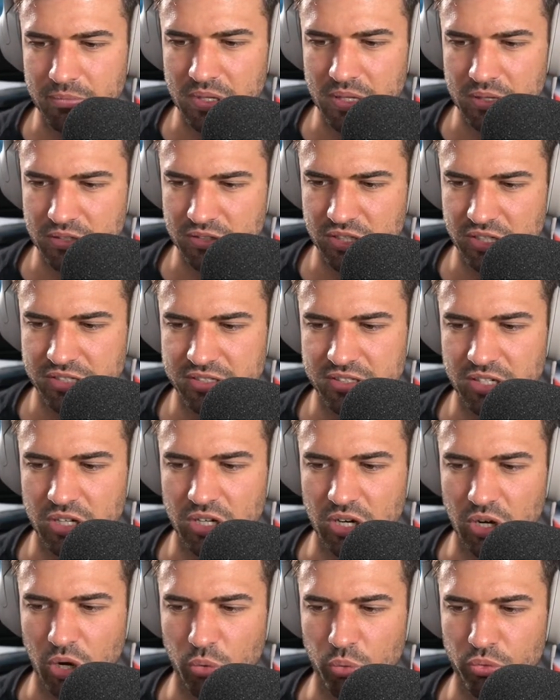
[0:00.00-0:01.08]
Just a
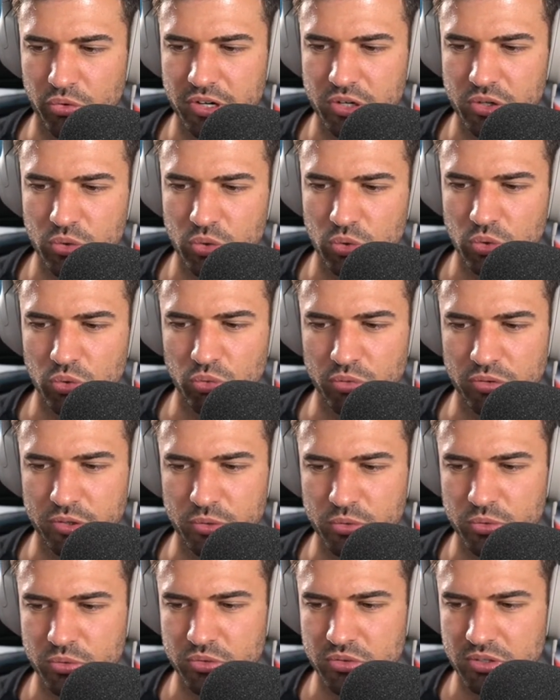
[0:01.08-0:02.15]

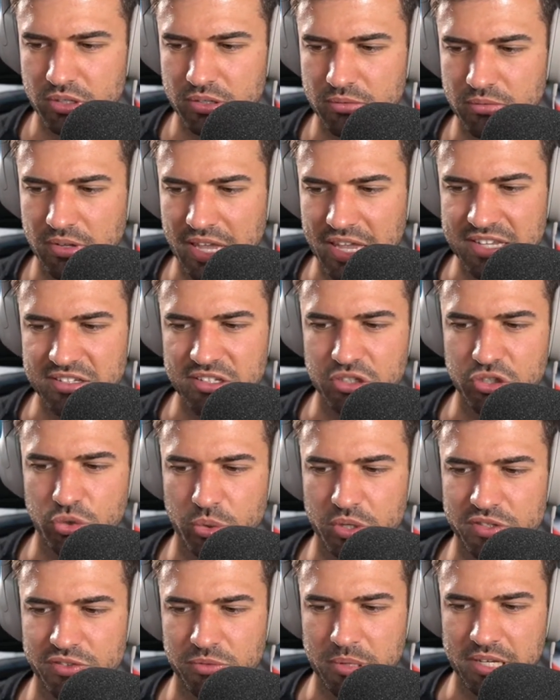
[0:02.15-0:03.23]
real easy choice
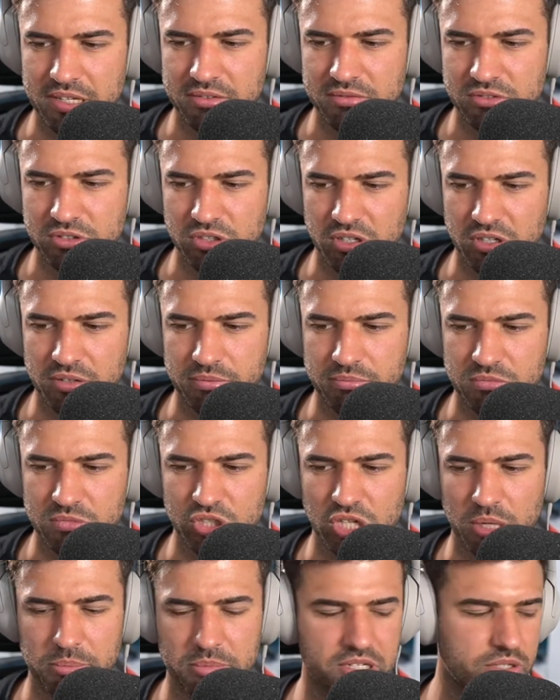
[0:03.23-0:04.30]
for me to
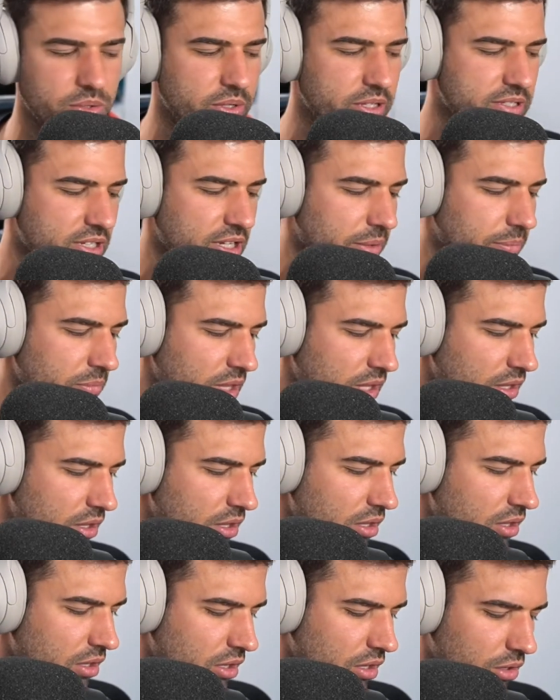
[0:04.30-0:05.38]
jump into it. So
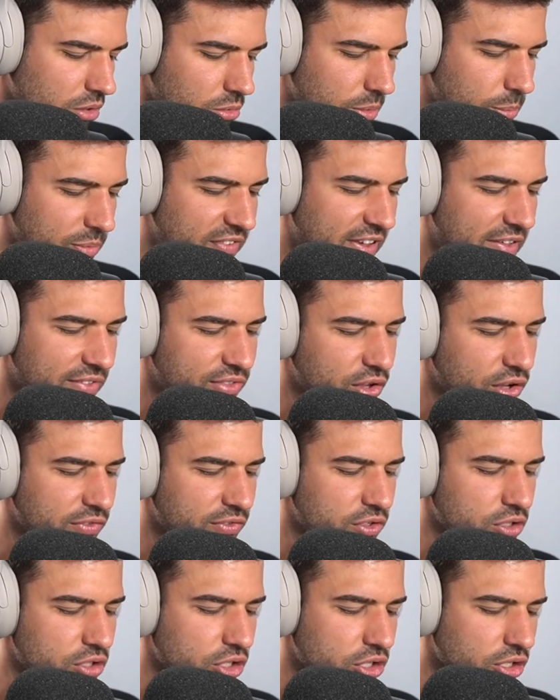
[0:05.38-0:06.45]
without further
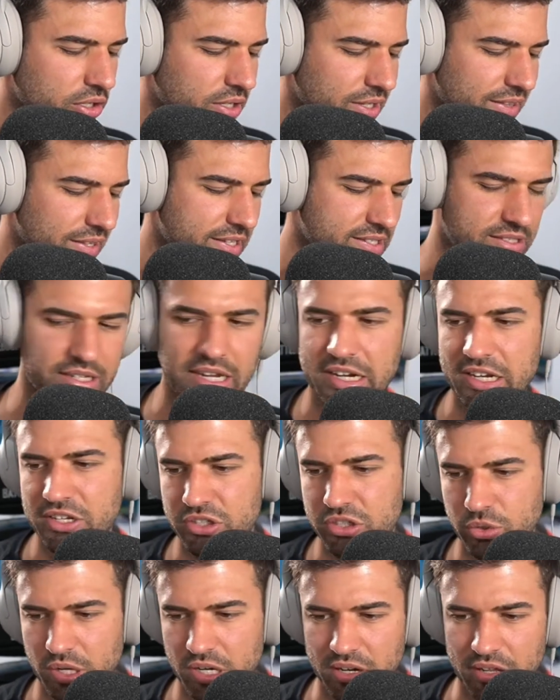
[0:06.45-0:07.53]
ado, let's get into
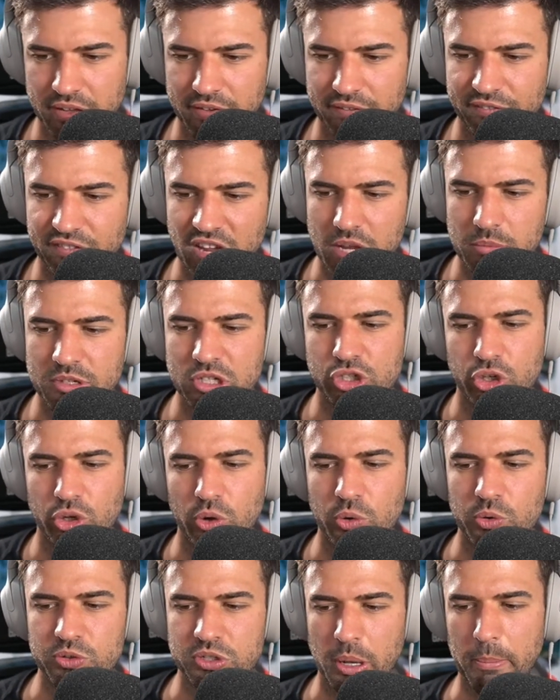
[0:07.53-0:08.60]
it.
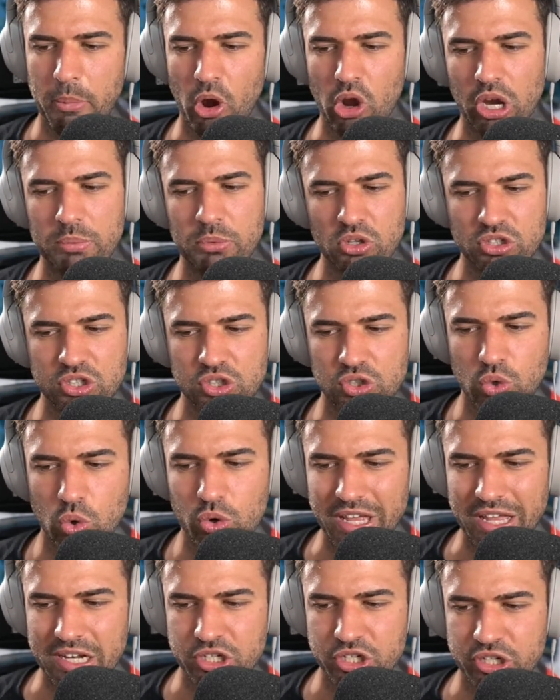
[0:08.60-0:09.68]
FAMILYJULES, Pokemon Sword
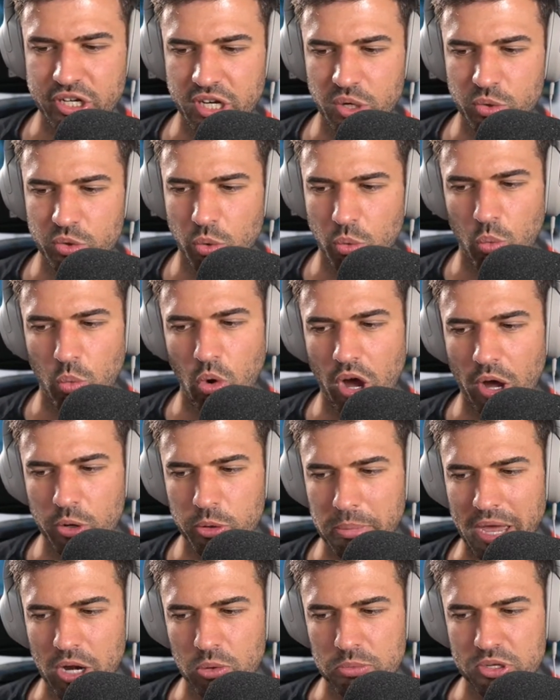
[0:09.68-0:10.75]
and Shield Wild
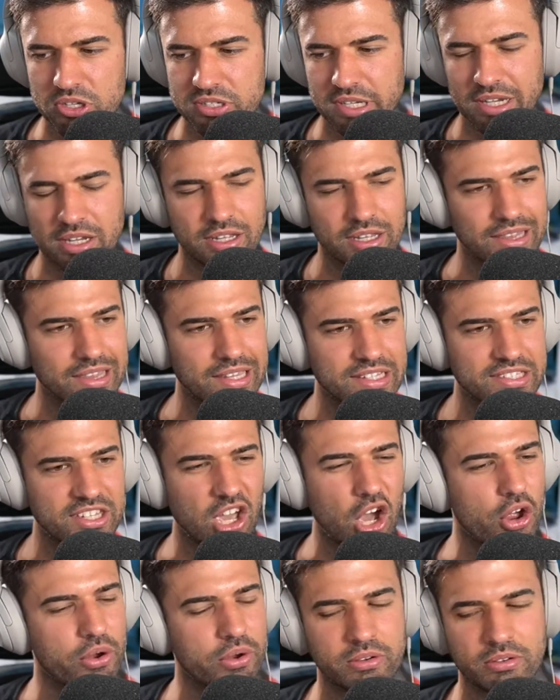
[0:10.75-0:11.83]
Battle music. Let's go.